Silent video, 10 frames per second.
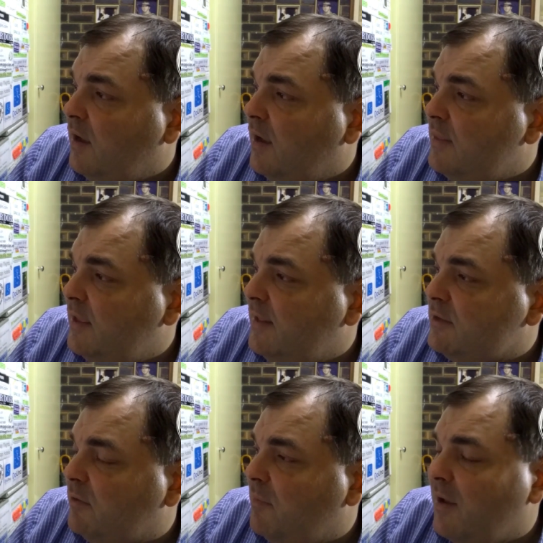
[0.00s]
I think
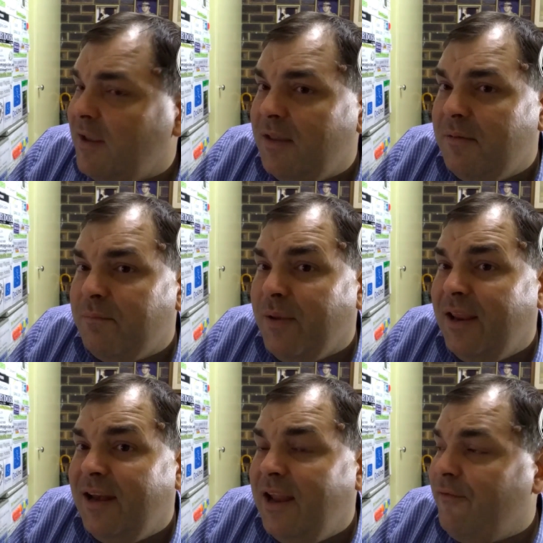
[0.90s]
that's what my
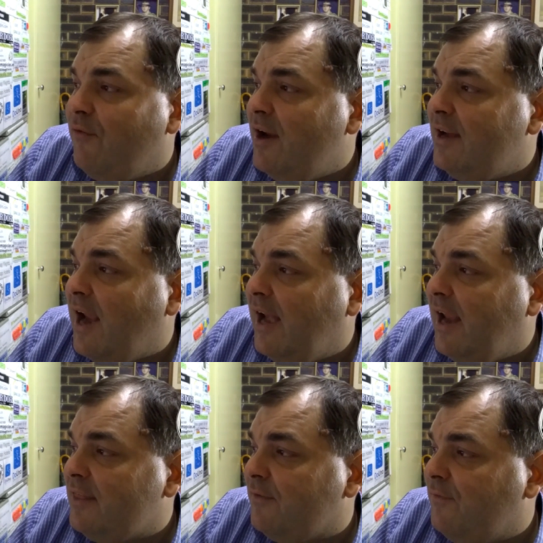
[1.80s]
billionaire friend had. He
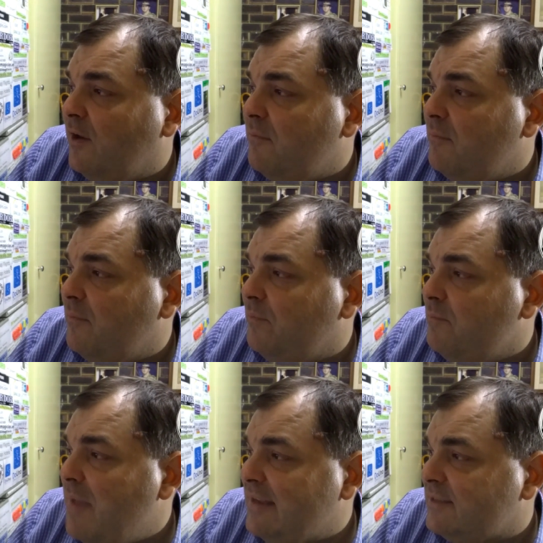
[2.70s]
had the Philip
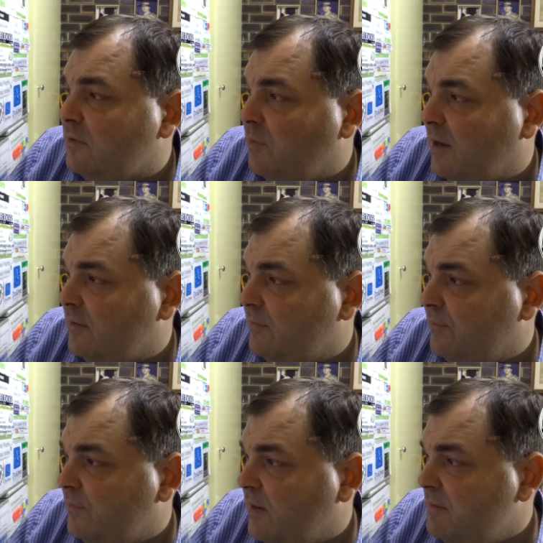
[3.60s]
Massa one,
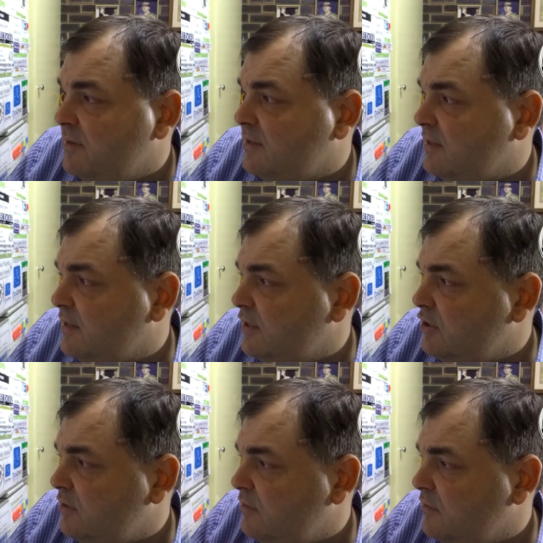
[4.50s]
the limited edition.